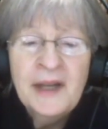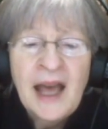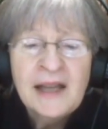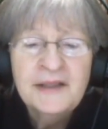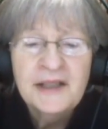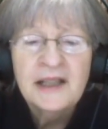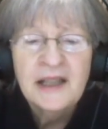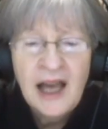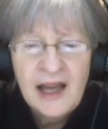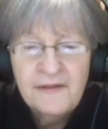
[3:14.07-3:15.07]
monastic
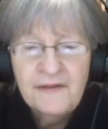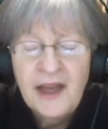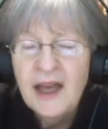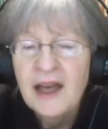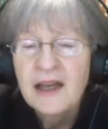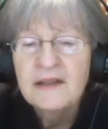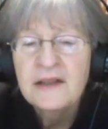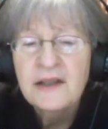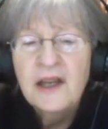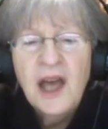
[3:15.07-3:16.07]
life,
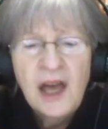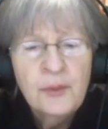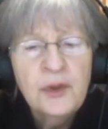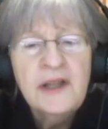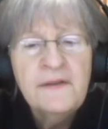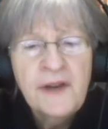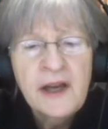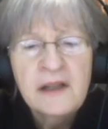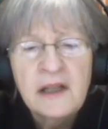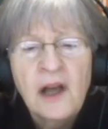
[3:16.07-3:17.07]
and have really
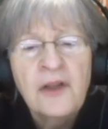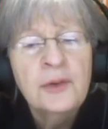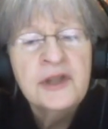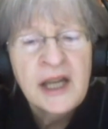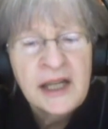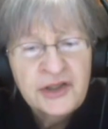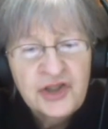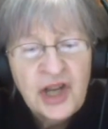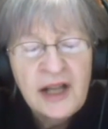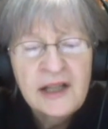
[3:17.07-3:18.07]
found it, although days
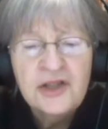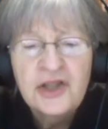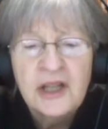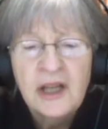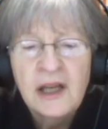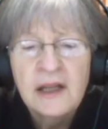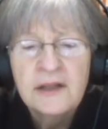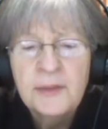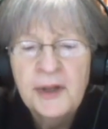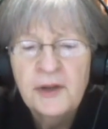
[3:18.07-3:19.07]
challenging,
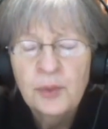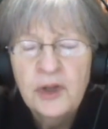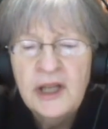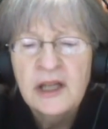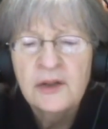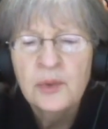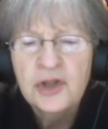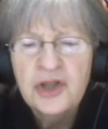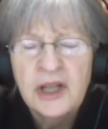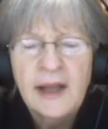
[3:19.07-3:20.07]
to be a really
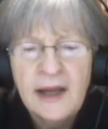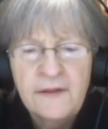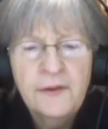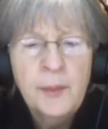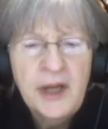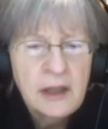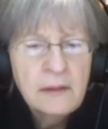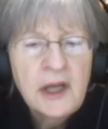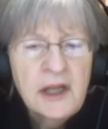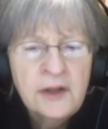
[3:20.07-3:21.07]
enriching life for me.
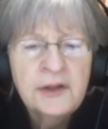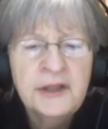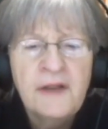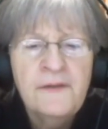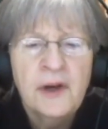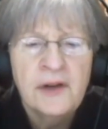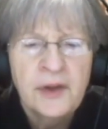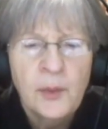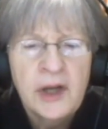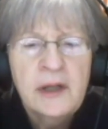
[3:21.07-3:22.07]
You know, it's not for
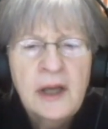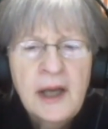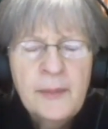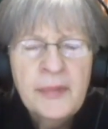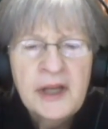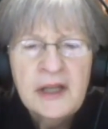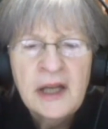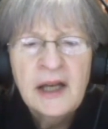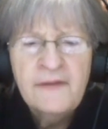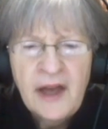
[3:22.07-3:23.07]
everyone, but
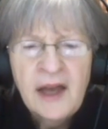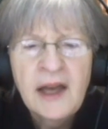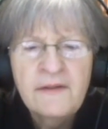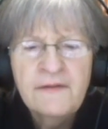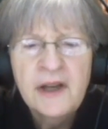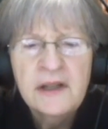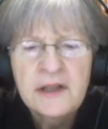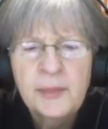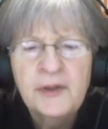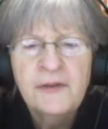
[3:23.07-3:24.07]
I have found it
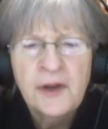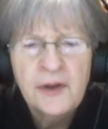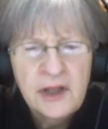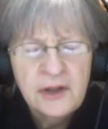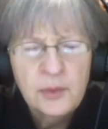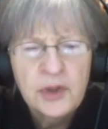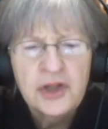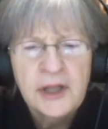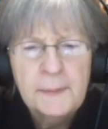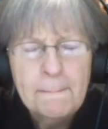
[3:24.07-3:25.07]
to be very
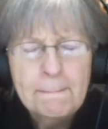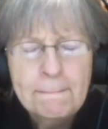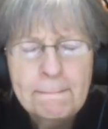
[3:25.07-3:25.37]
enriching.